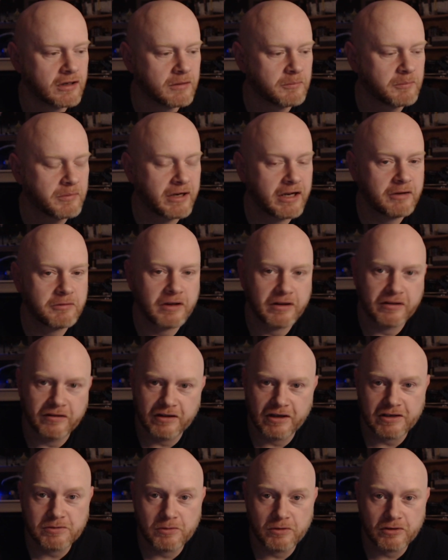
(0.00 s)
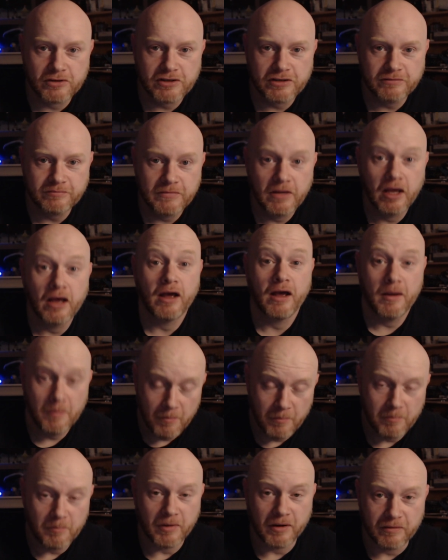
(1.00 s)
But anyway, thanks for watching.
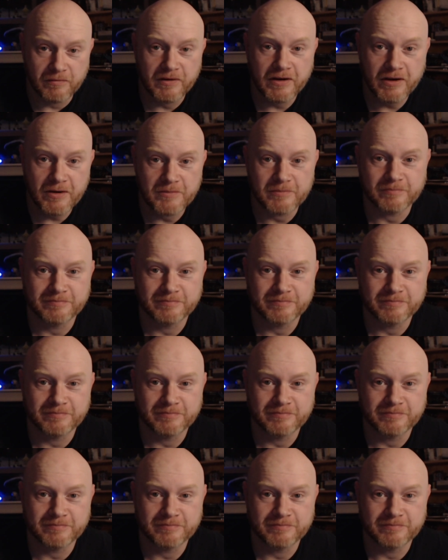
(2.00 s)
Bye for now.